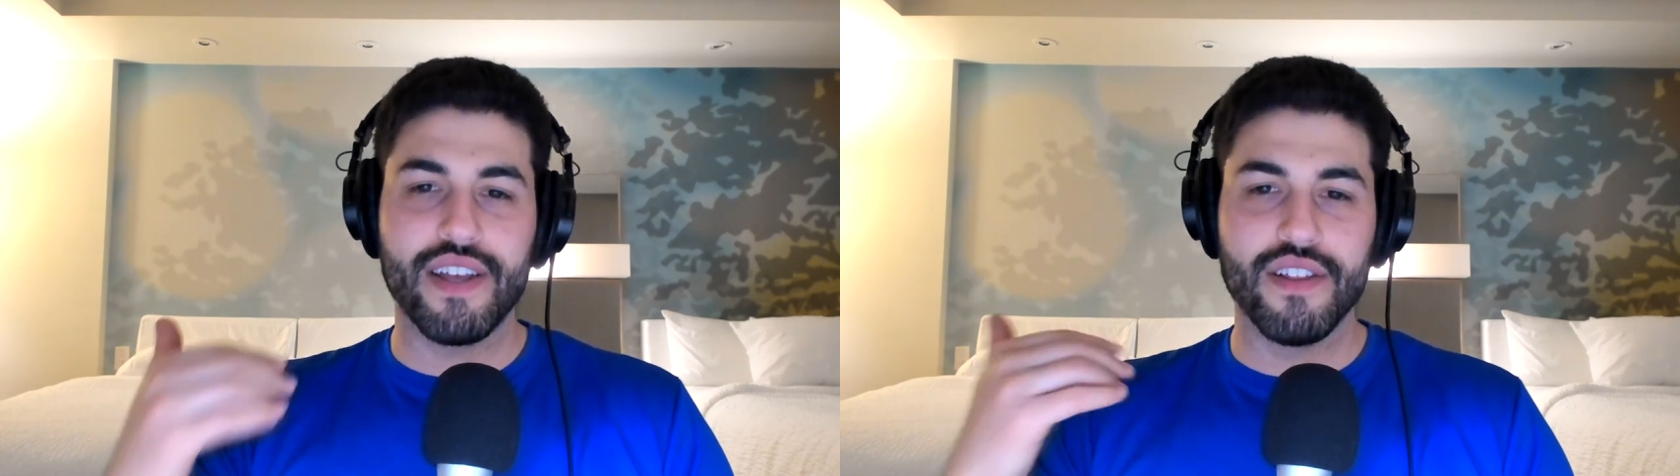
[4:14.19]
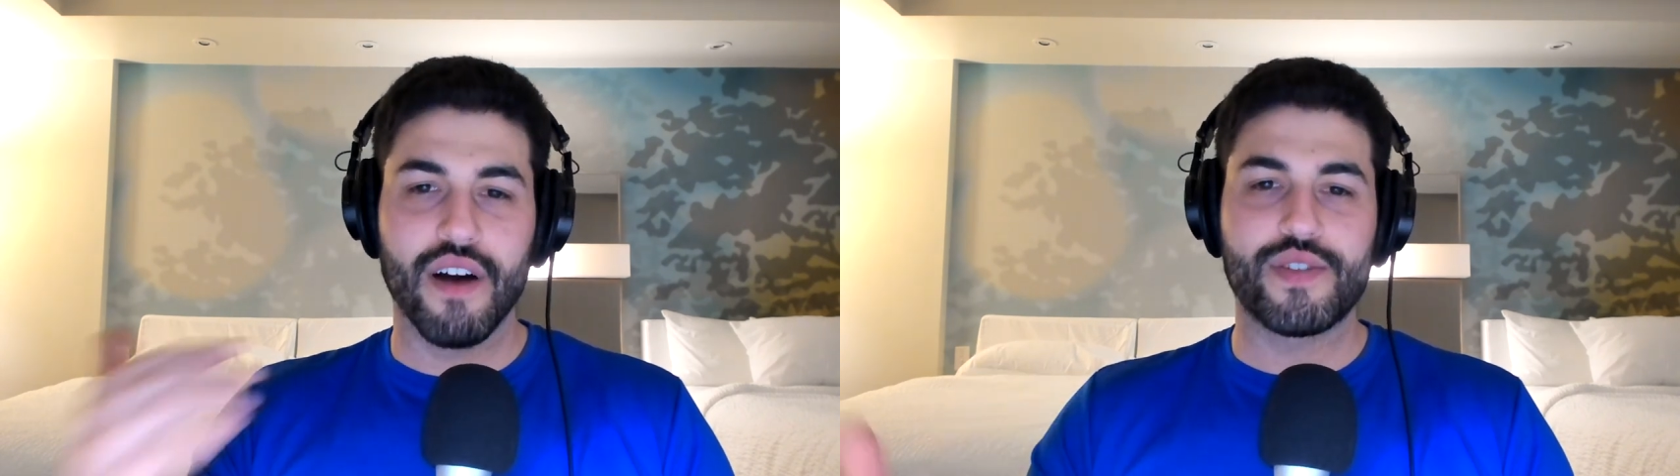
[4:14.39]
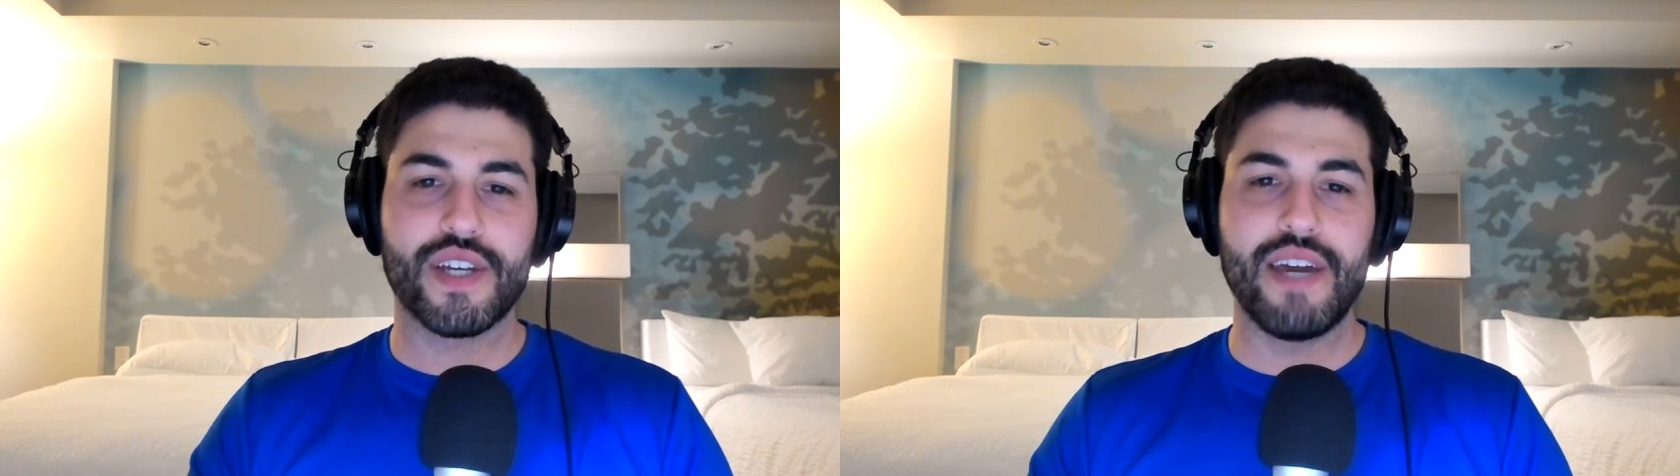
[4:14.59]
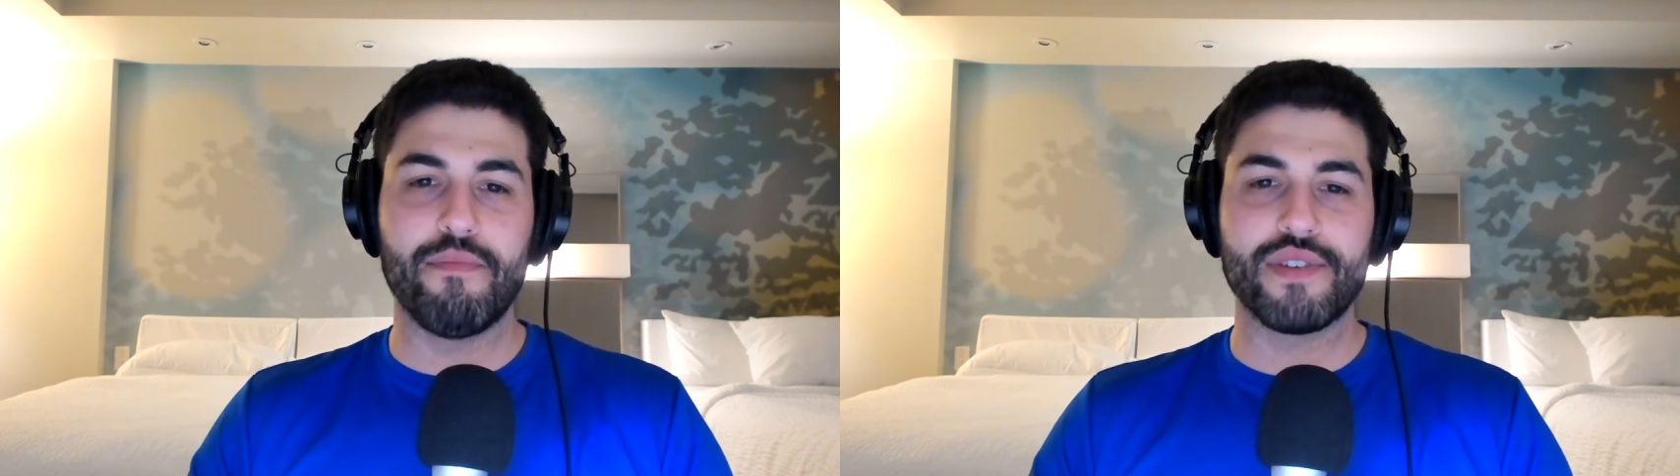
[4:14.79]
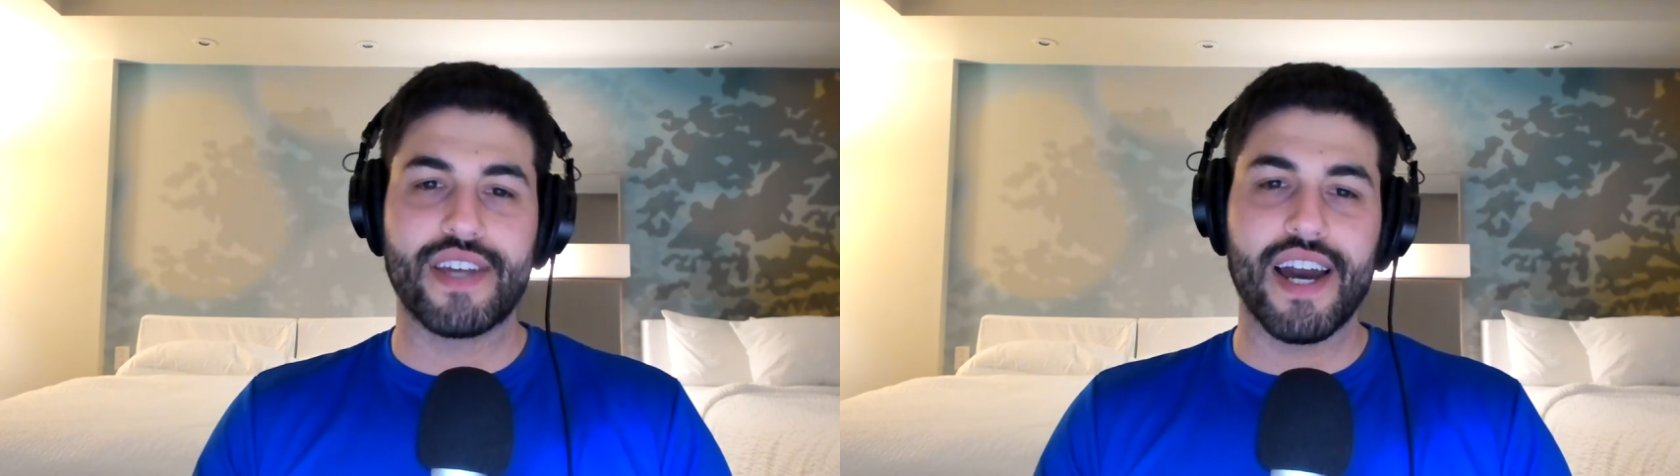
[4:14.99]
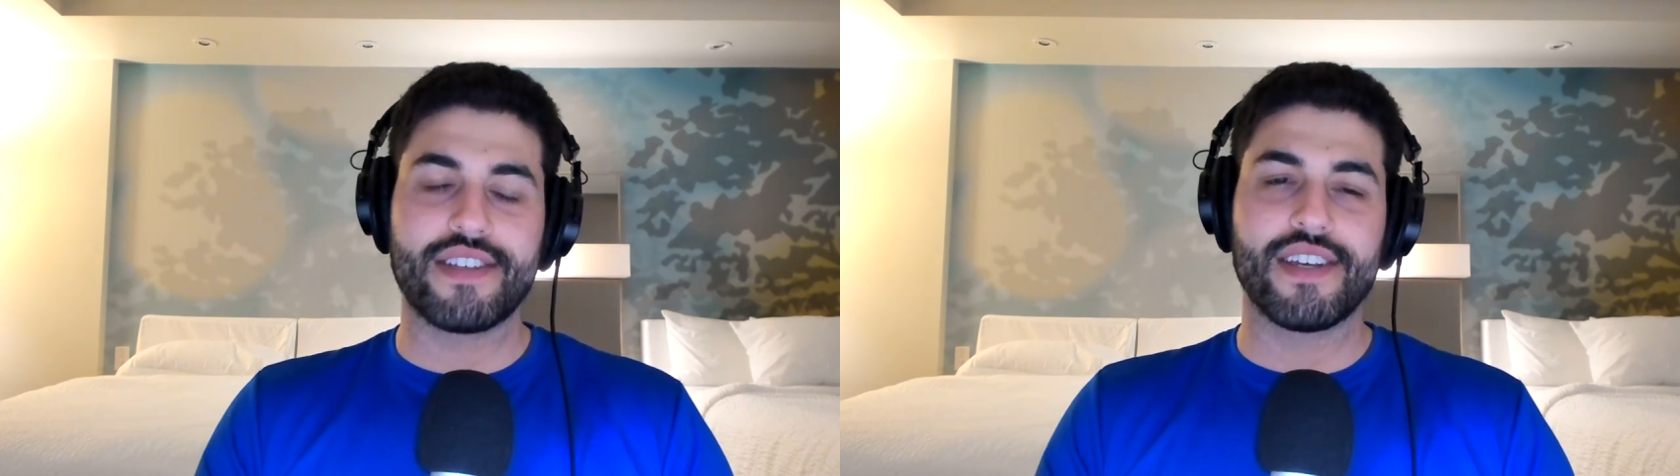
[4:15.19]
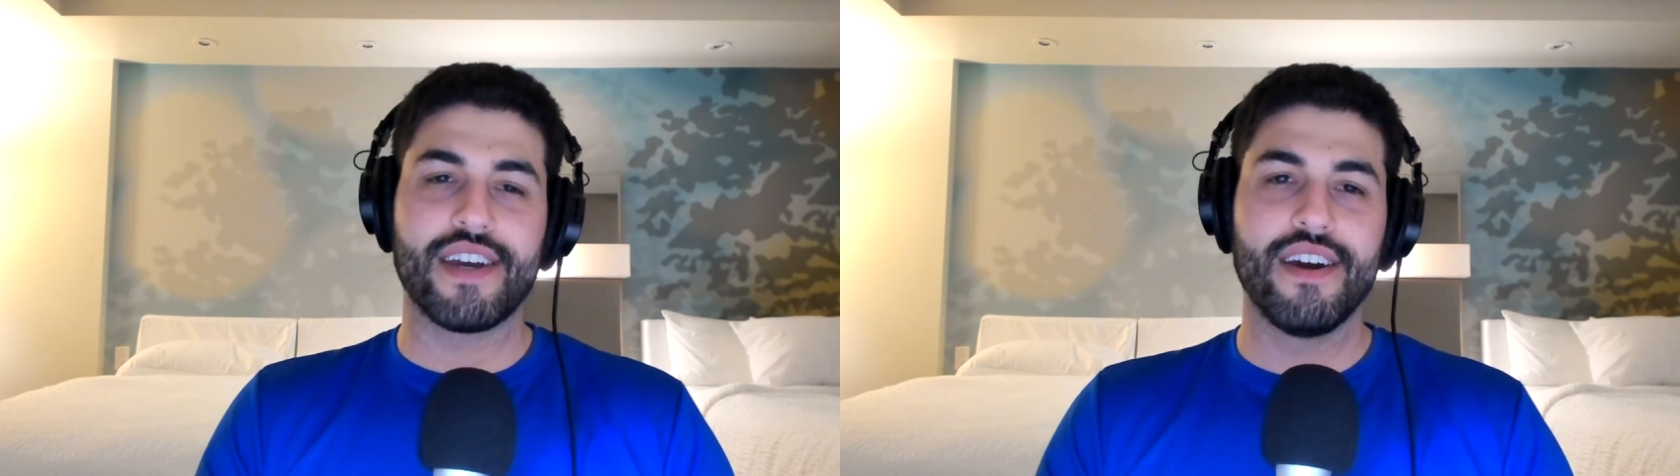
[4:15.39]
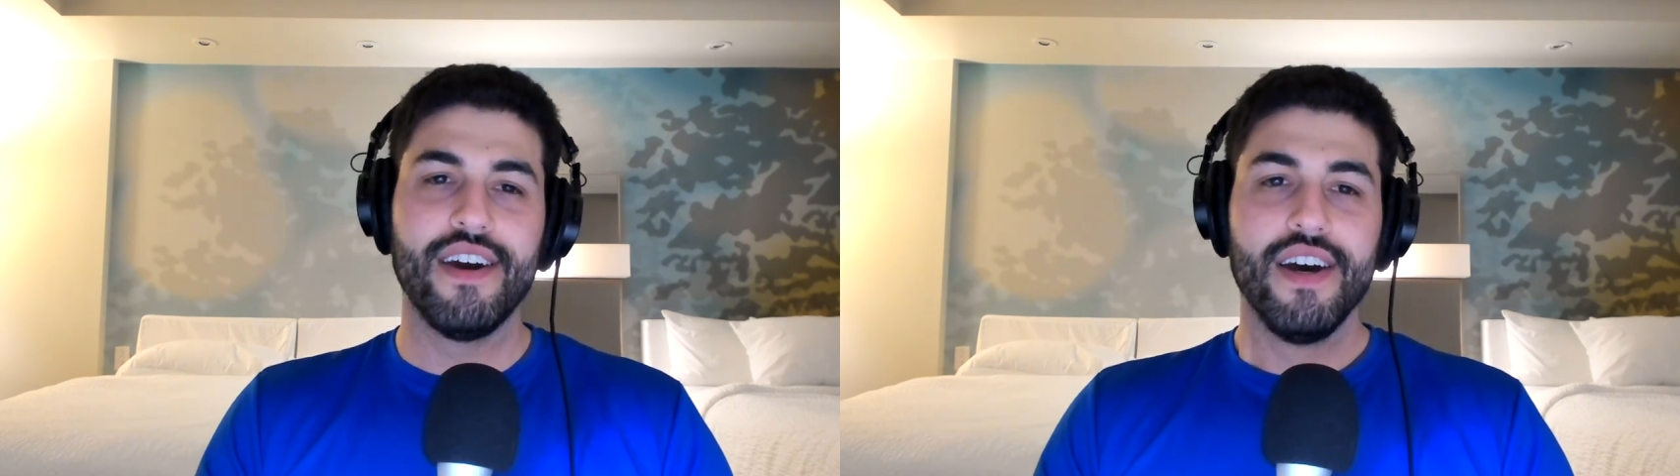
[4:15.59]
He loves to keep us
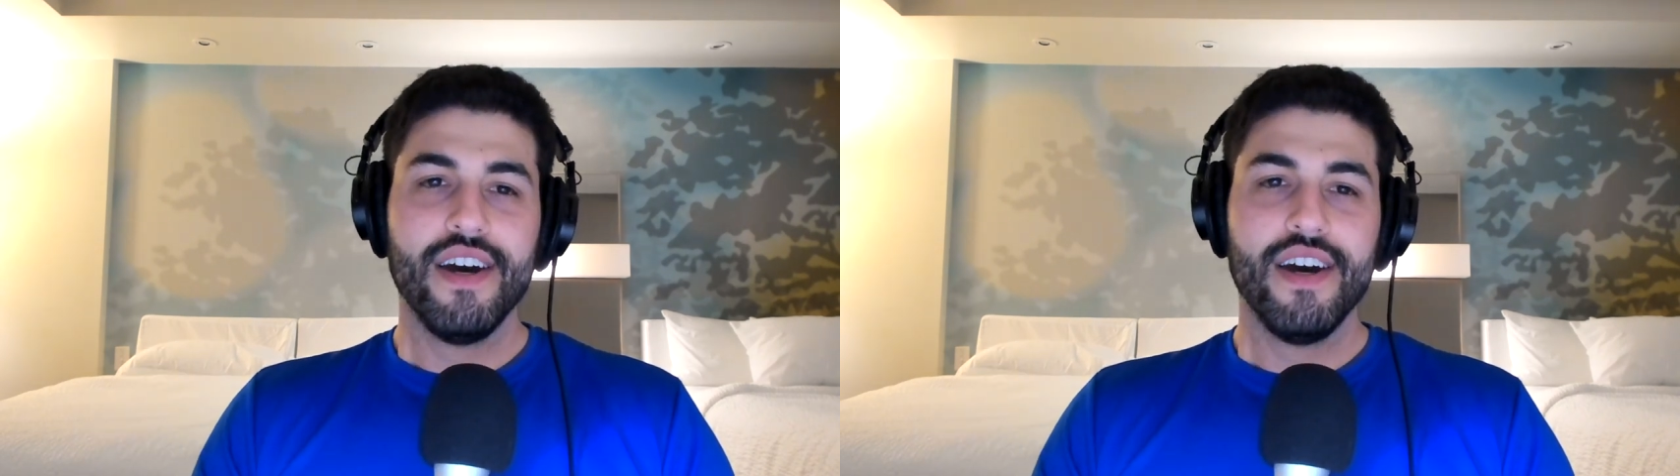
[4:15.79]
guessing.